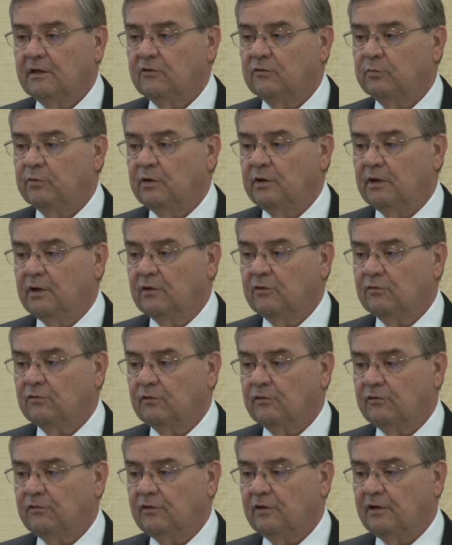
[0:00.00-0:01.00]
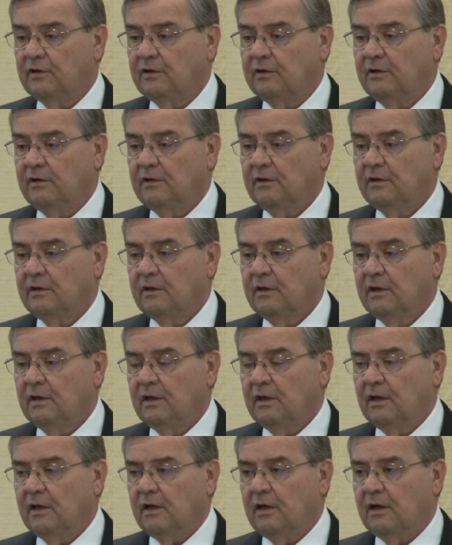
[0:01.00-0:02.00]
it's been interesting,
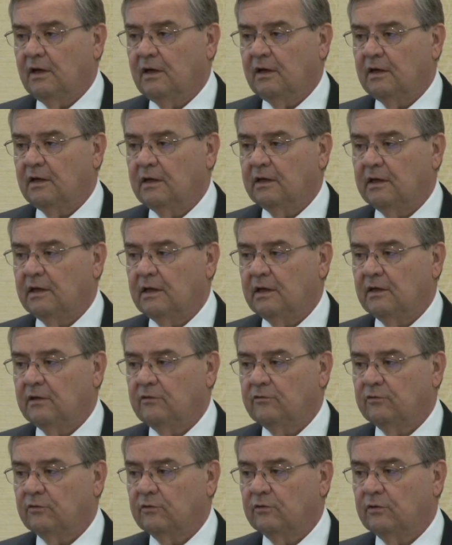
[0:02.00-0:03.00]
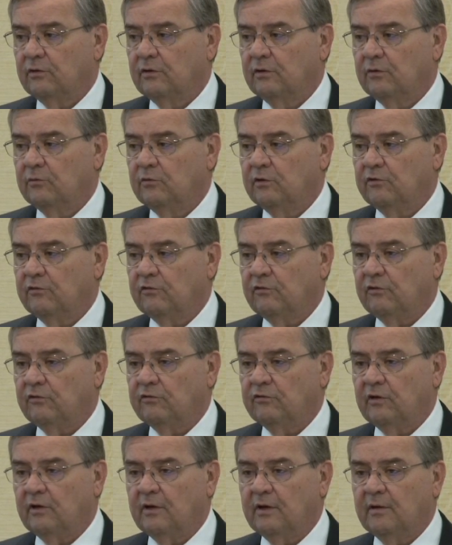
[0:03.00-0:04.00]
uh, and I certainly wish the
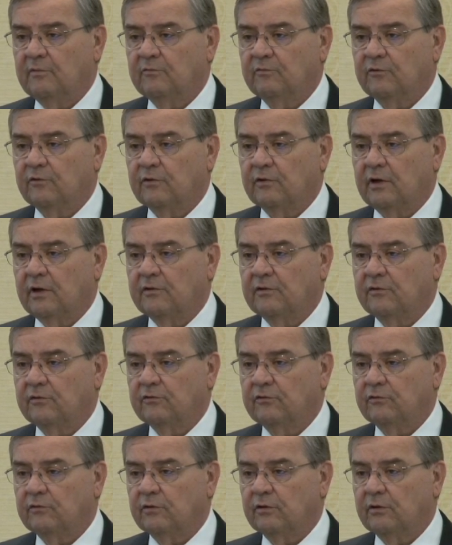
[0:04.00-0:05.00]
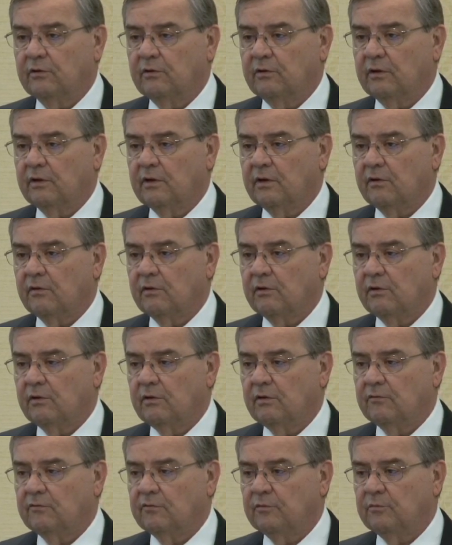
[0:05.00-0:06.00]
same for others who are going to carry
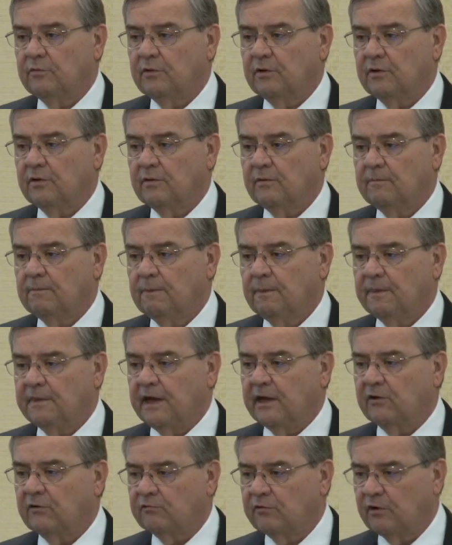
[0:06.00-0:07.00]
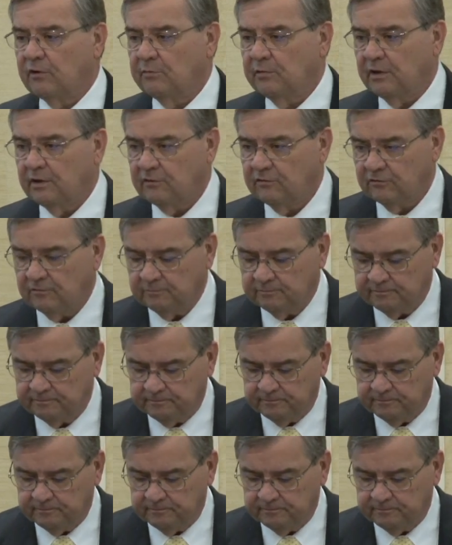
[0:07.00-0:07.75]
on from here. Thank you very much.